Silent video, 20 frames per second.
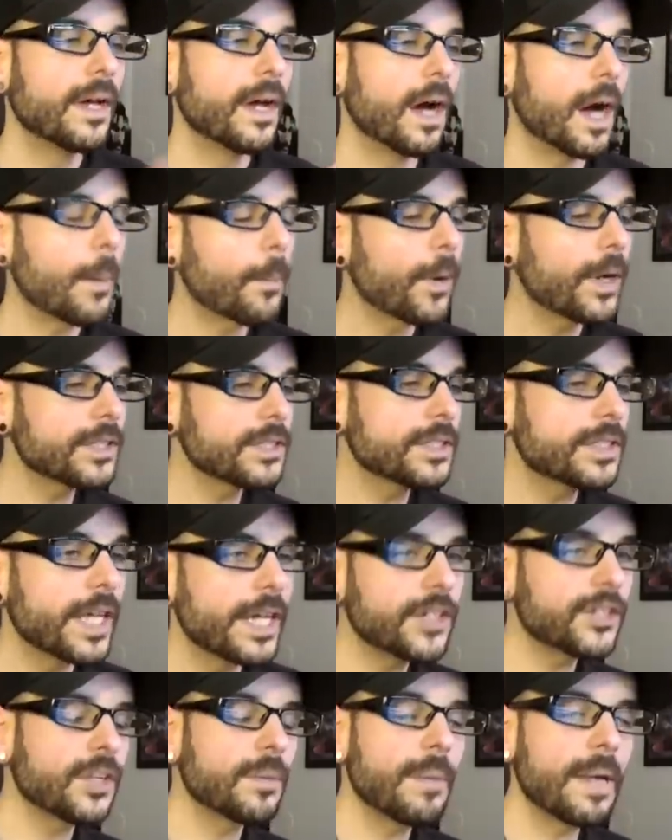A
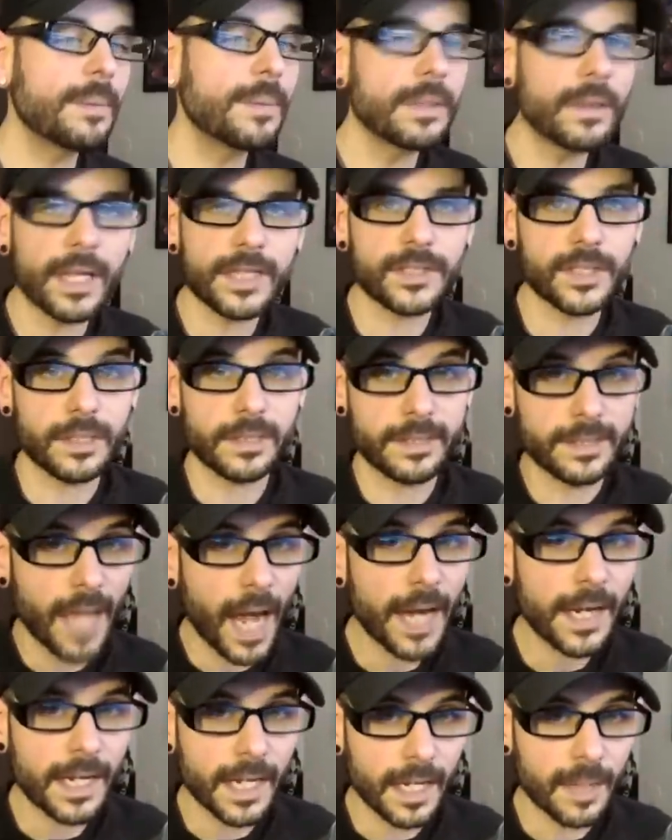presentation may be less
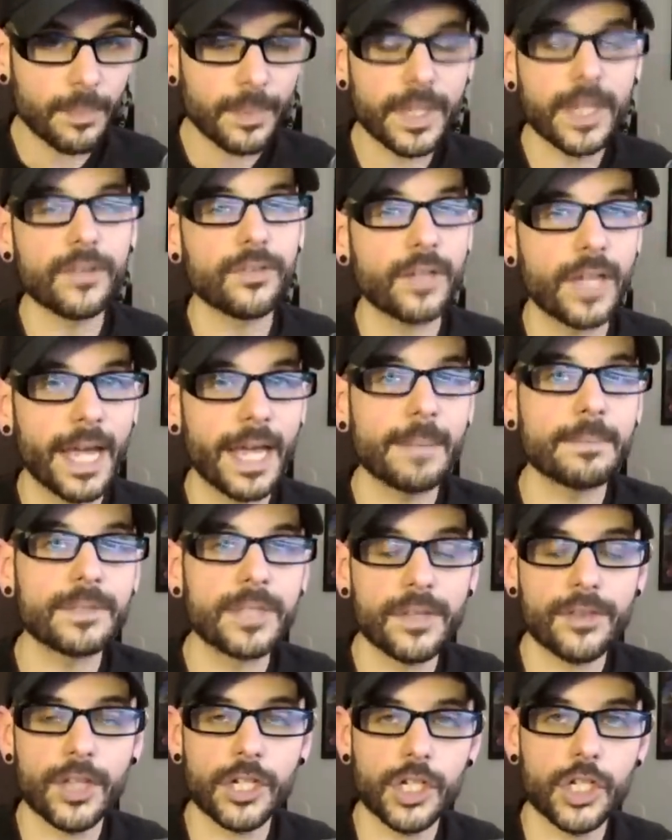exciting because games
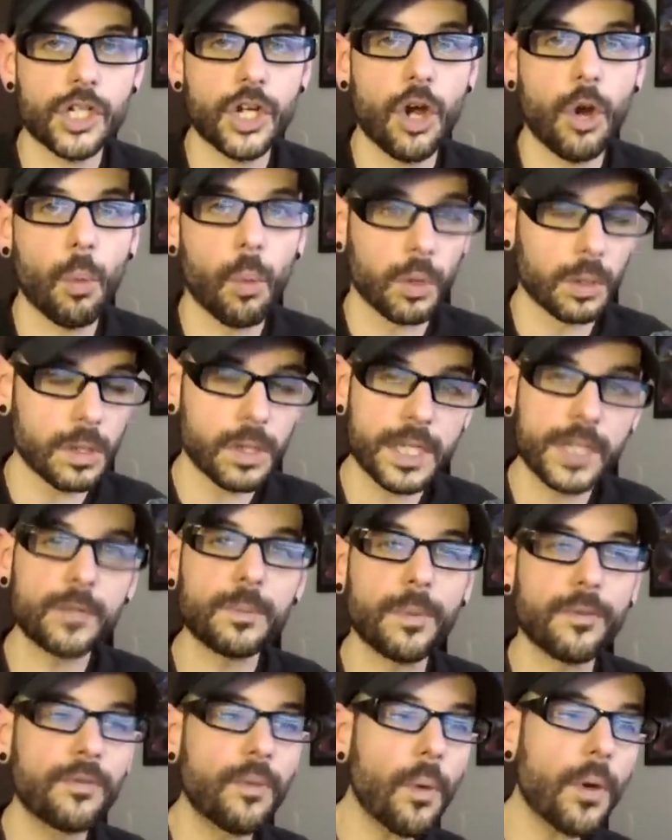that they show were
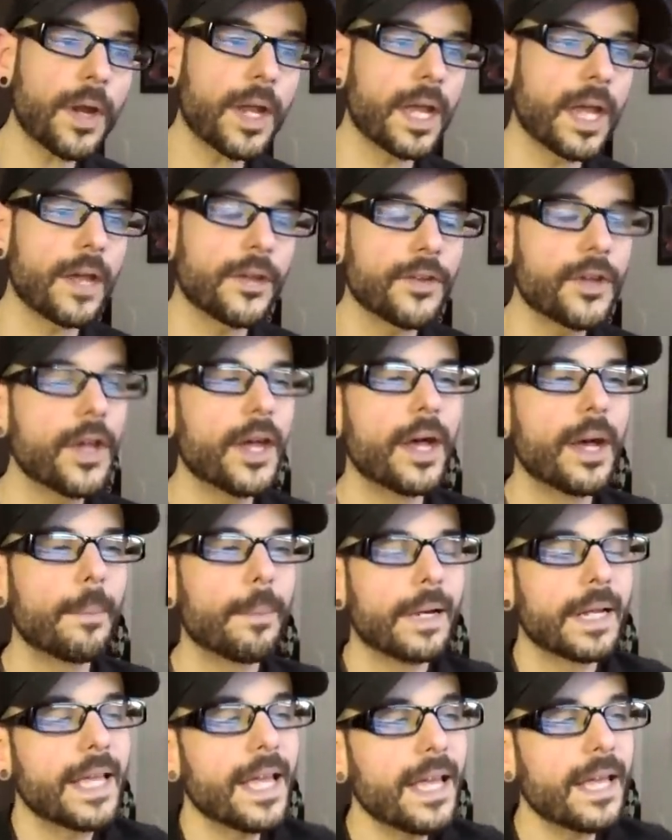leaked beforehand,
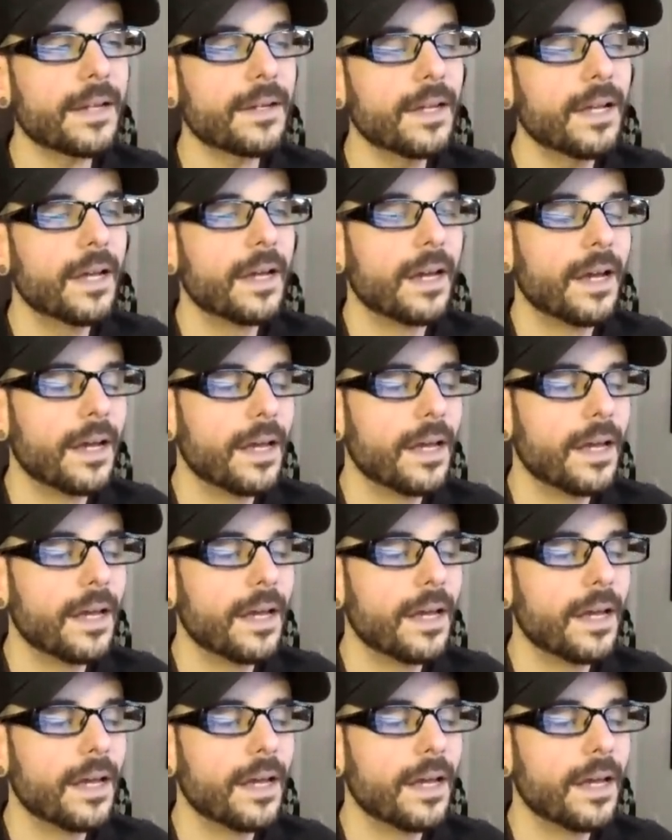but again,